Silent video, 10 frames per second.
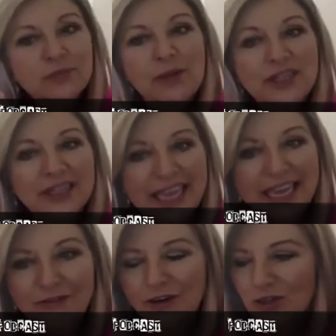as
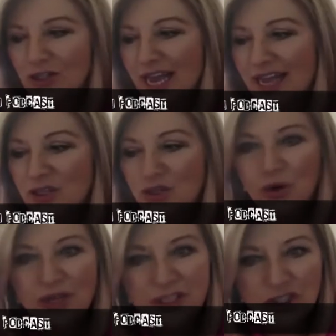believers,
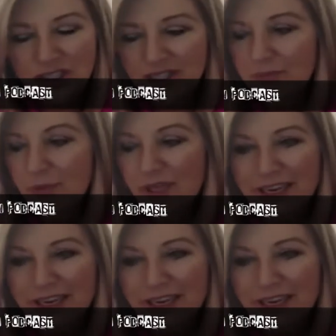as Christians,